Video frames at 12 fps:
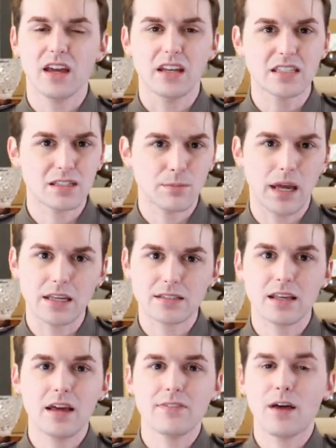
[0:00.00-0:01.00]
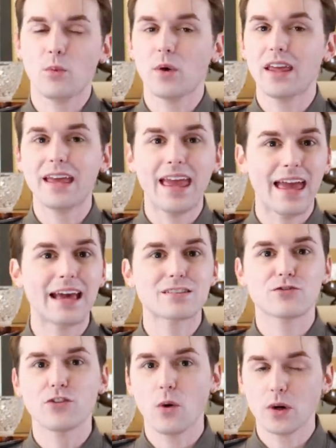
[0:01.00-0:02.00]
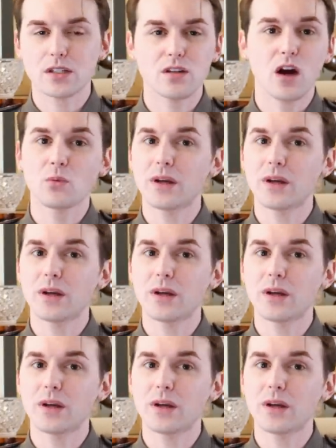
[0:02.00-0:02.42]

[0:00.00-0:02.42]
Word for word: in a space that we can't focus on,